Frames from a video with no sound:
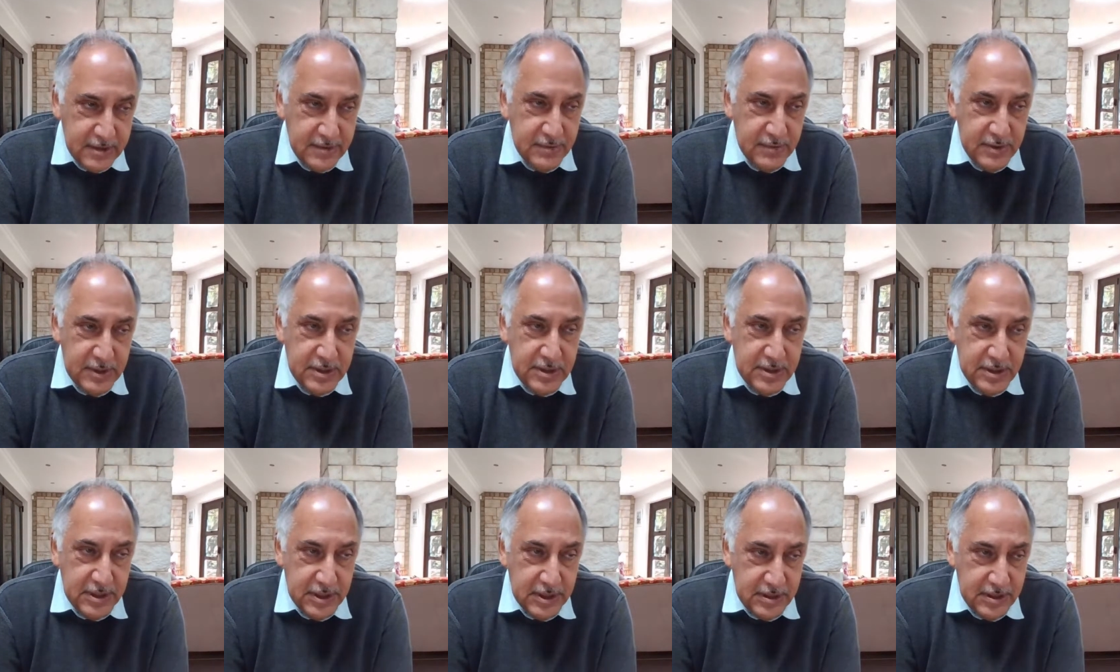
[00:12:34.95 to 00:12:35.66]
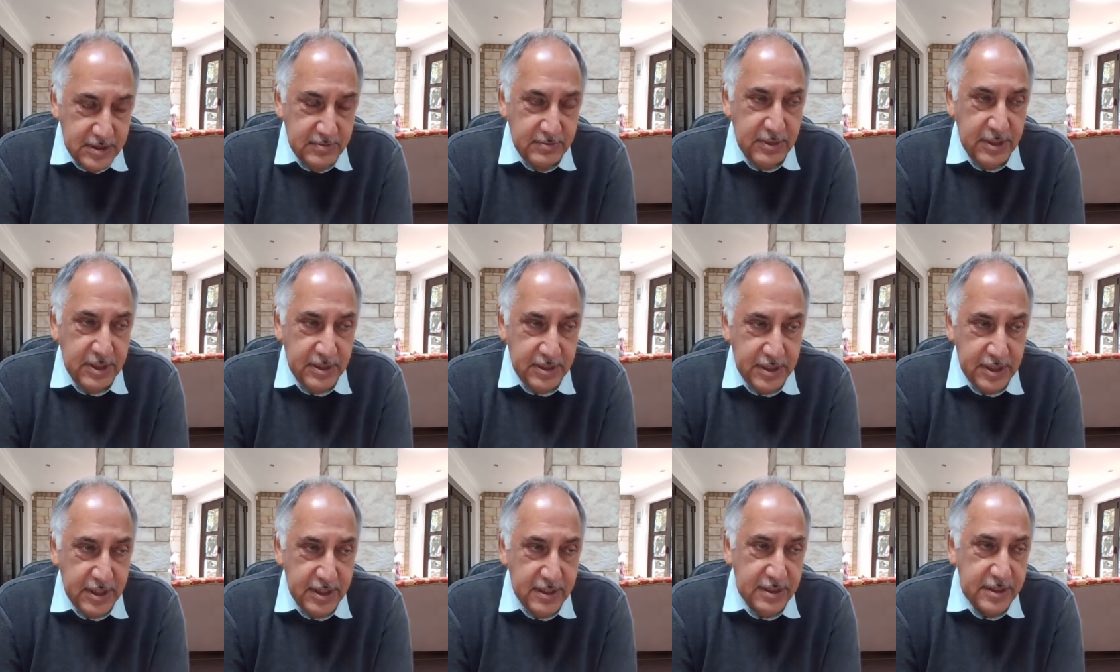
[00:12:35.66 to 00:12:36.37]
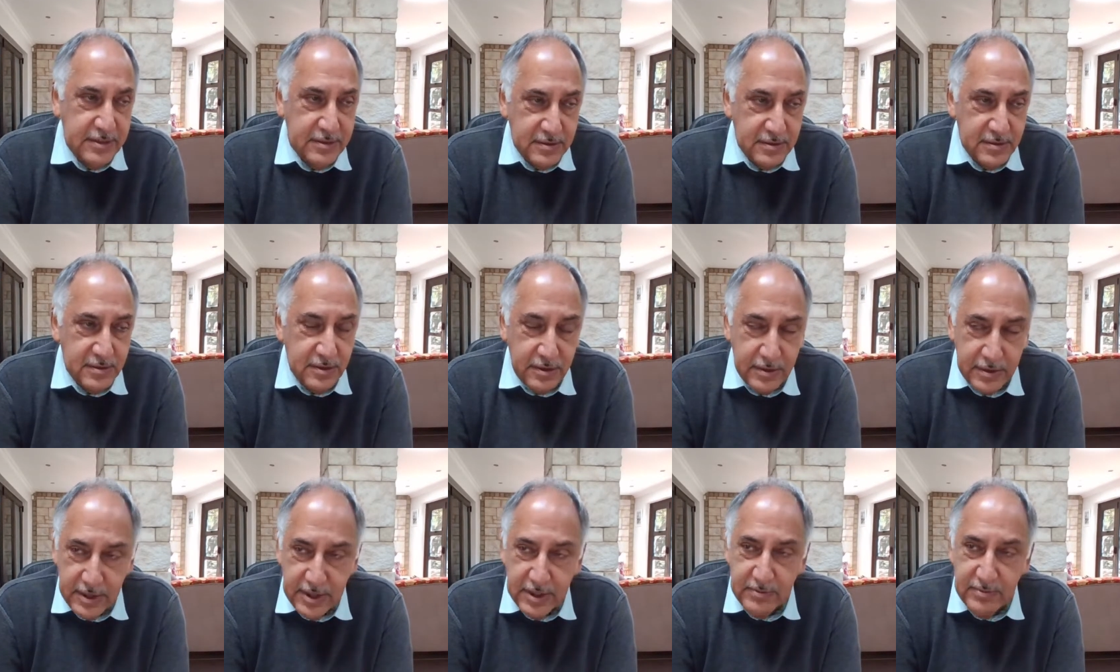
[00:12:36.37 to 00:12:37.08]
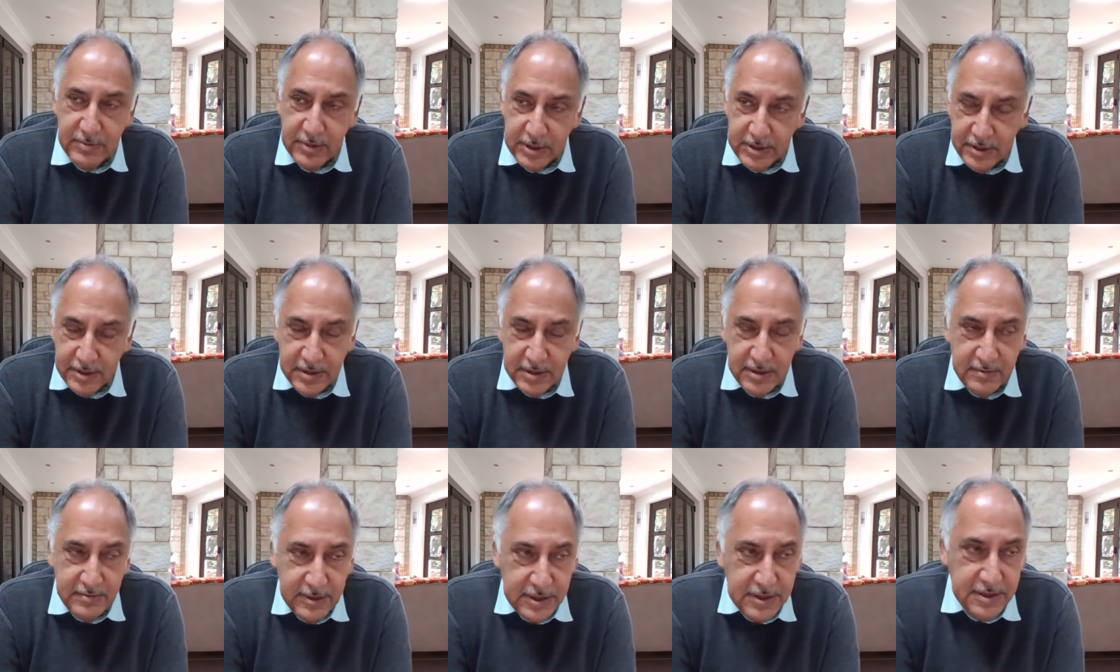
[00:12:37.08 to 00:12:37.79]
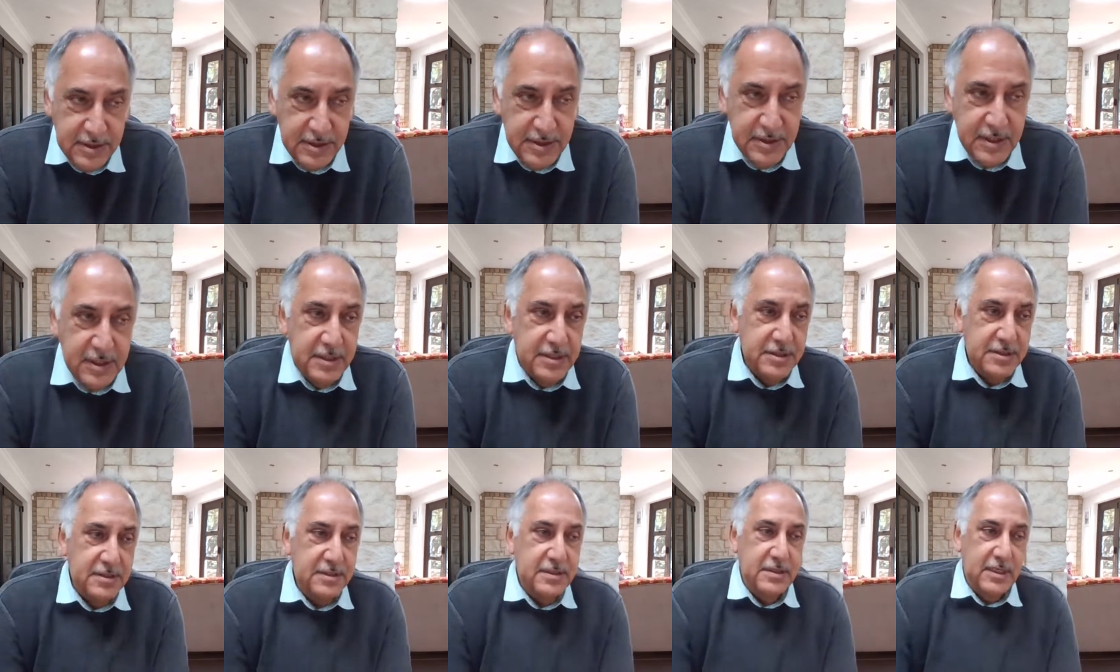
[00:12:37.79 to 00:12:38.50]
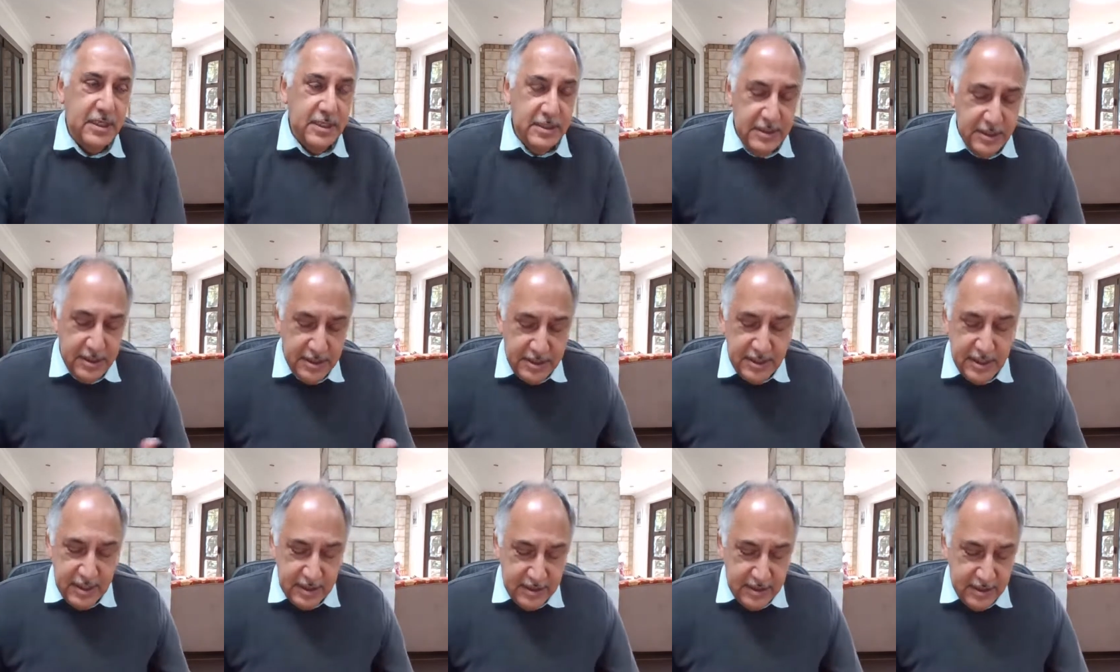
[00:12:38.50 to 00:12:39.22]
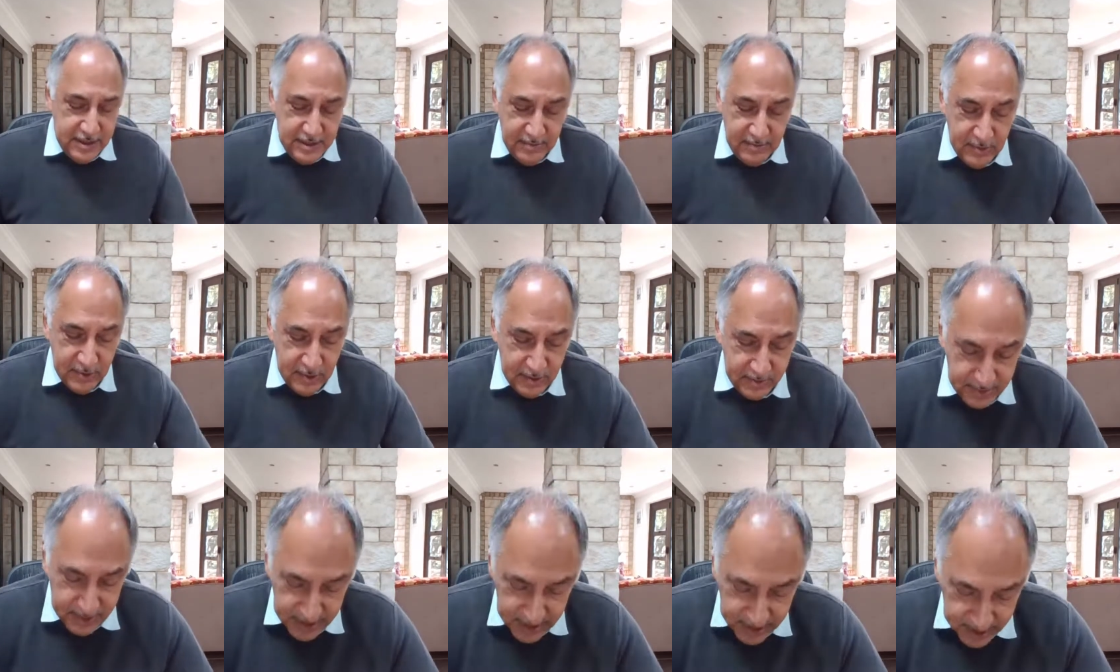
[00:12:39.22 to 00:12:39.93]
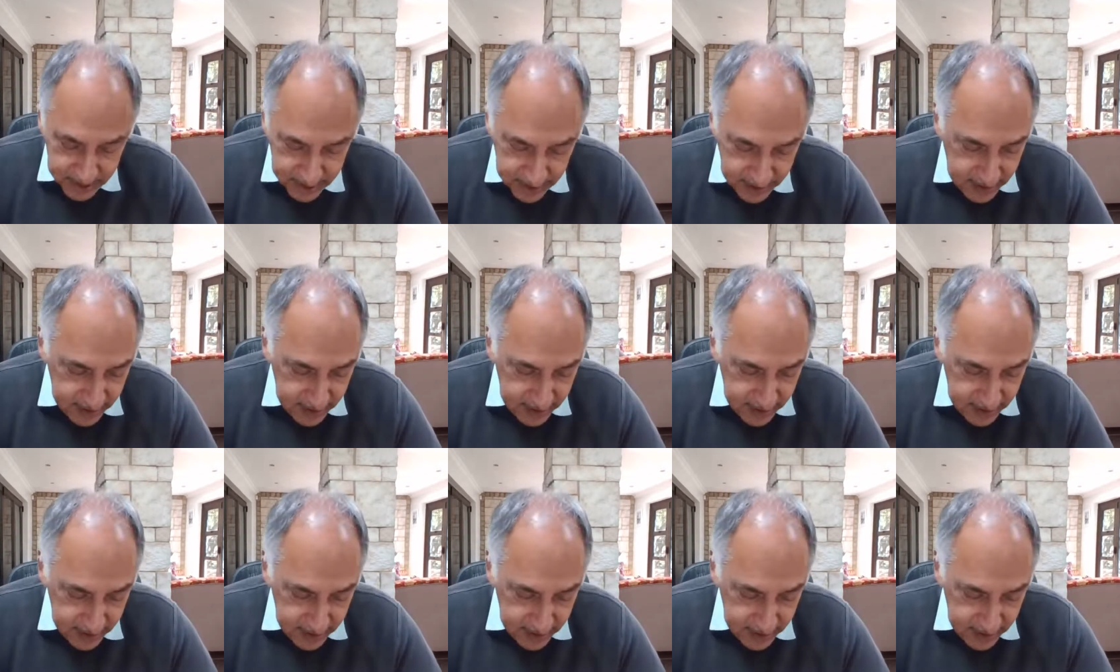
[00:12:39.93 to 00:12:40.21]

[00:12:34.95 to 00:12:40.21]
which hasn't been signed into law yet but still being discussed, as it stands at the moment,